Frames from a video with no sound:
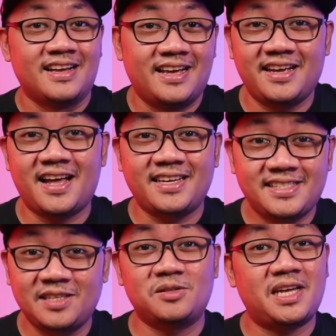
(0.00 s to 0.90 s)
Hey guys,
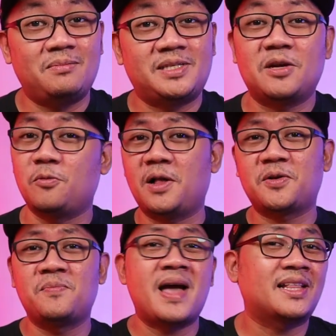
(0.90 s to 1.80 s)
Tito James here.
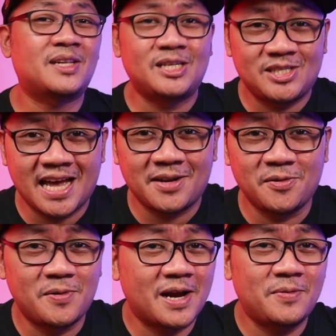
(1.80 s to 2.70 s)
Welcome back to the
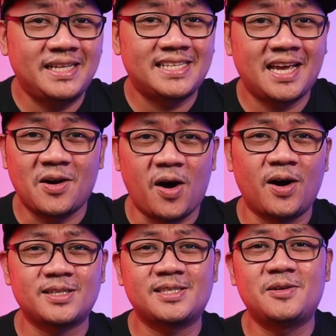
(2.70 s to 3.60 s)
channel where we take
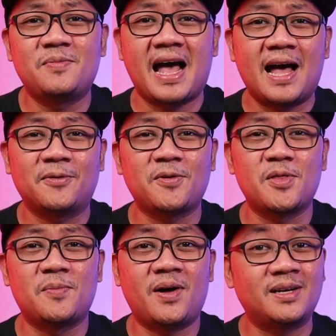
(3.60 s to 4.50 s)
awesome out of
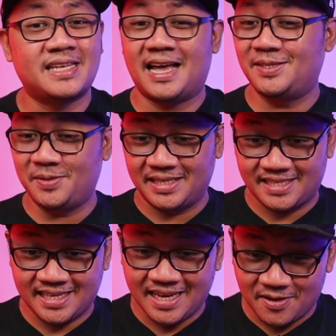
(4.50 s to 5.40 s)
the box. As you can
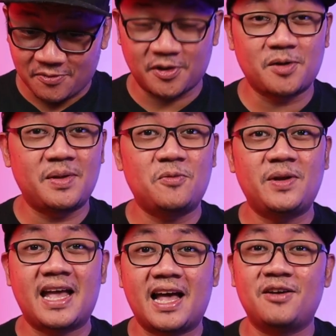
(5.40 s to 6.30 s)
see in front of me,
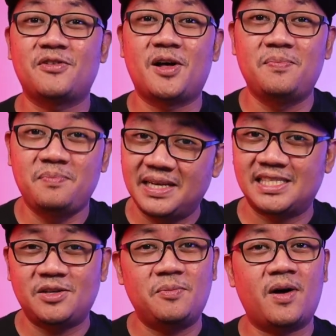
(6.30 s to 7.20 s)
we have a
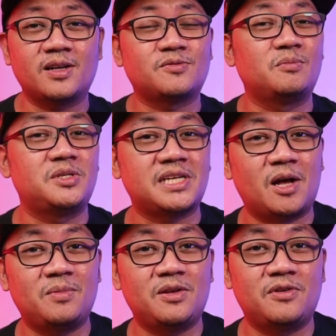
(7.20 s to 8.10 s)
mystery box from
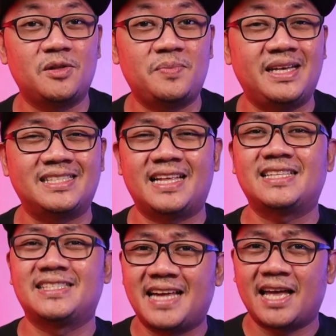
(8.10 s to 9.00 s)
Xiaomi Philippines.
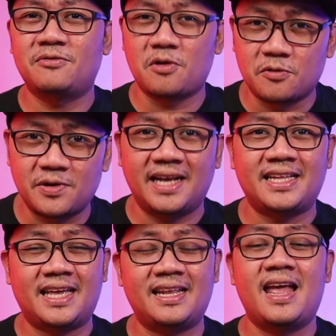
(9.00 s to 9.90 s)
Let's dive
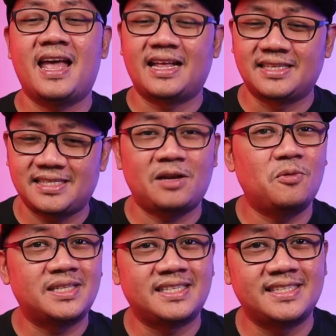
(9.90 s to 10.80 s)
right in and see
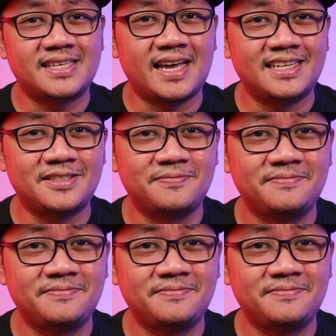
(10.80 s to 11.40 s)
what's inside.